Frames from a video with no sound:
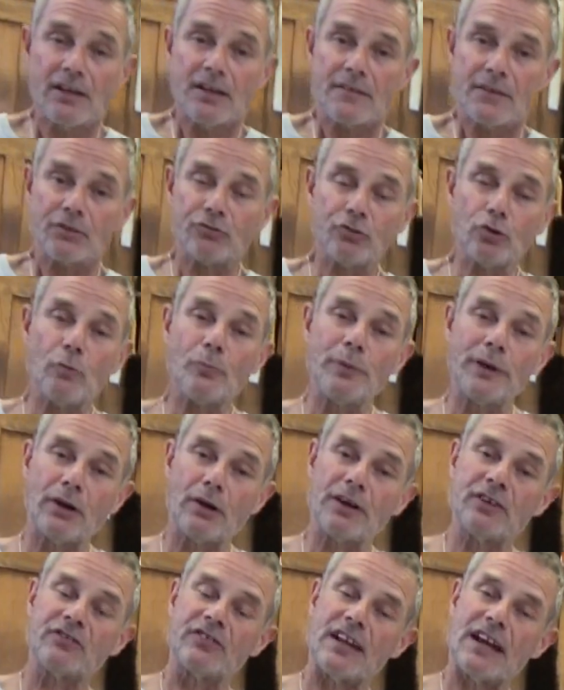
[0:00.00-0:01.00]
There's 2
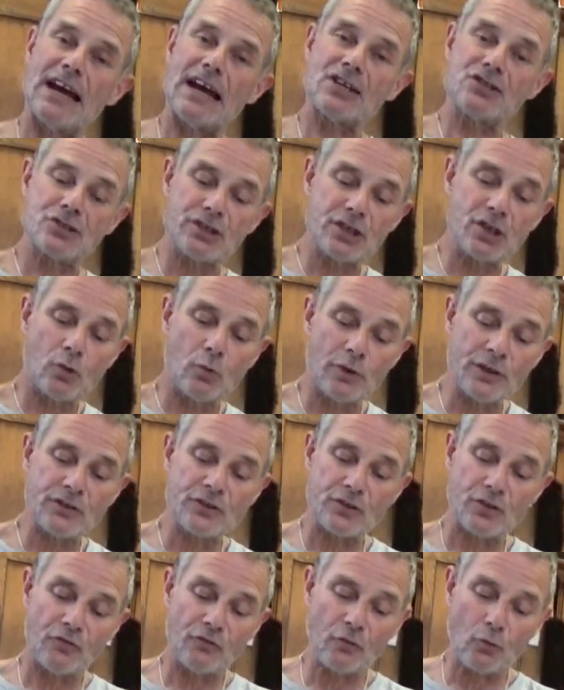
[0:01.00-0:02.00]
bearings that actually go
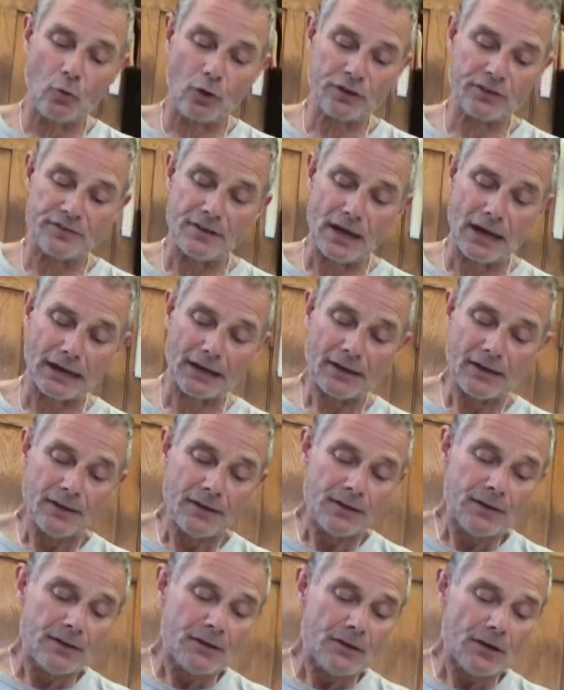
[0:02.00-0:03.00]
into the fork neck.
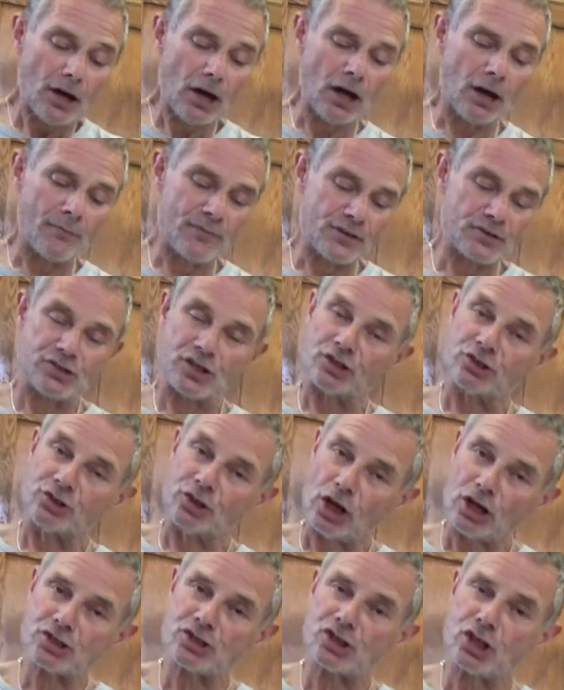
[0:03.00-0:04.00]
There's a
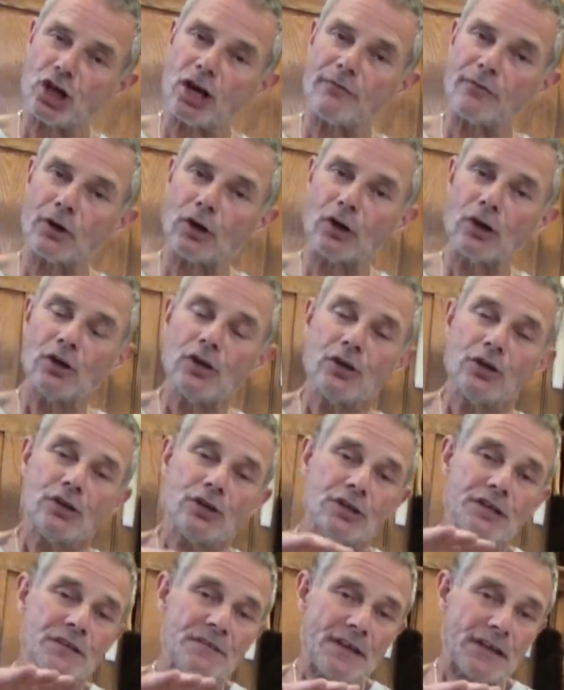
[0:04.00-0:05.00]
dust cover
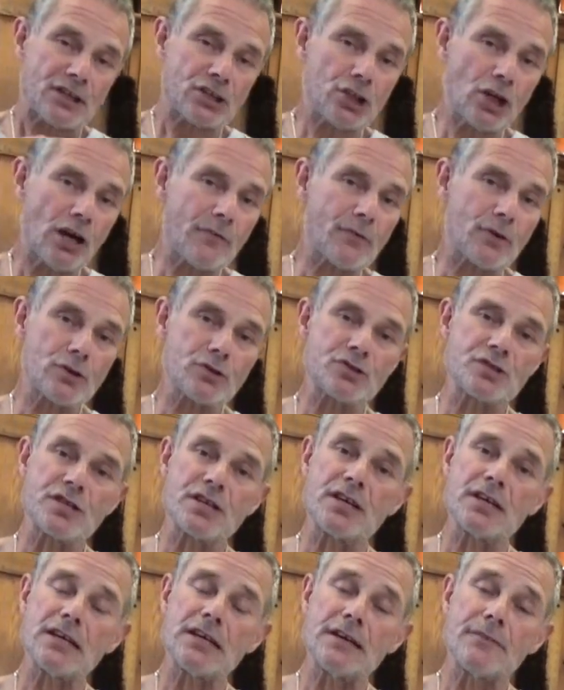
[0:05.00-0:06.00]
that covers
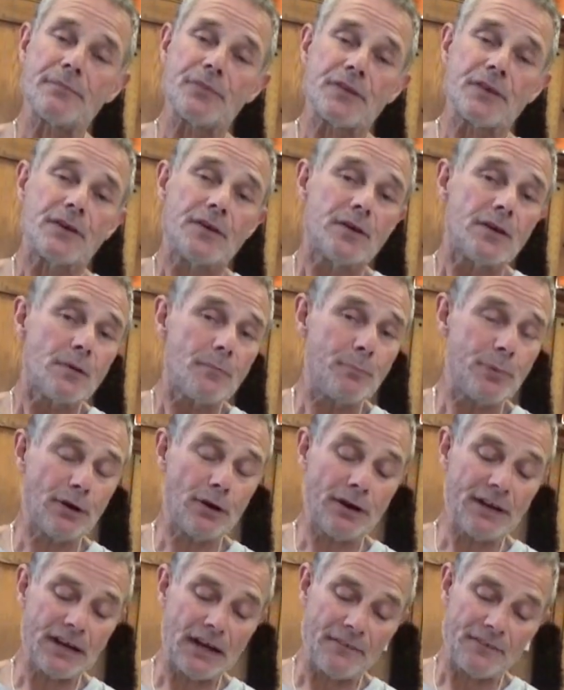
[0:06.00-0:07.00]
the
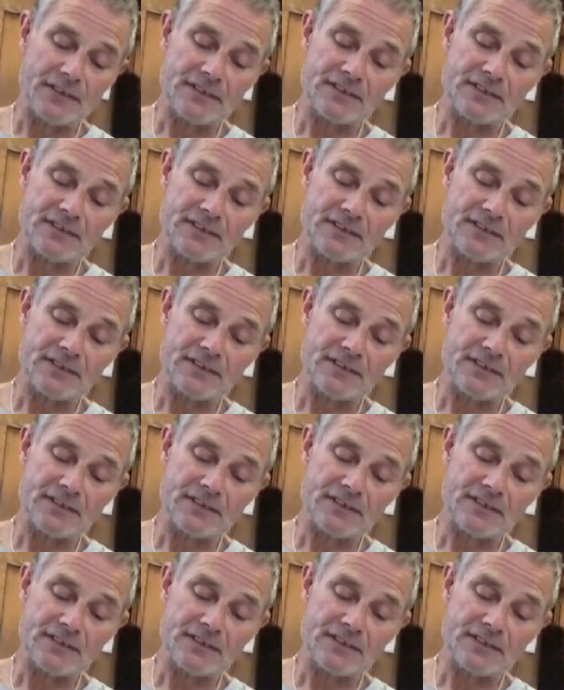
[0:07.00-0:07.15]
bearing on the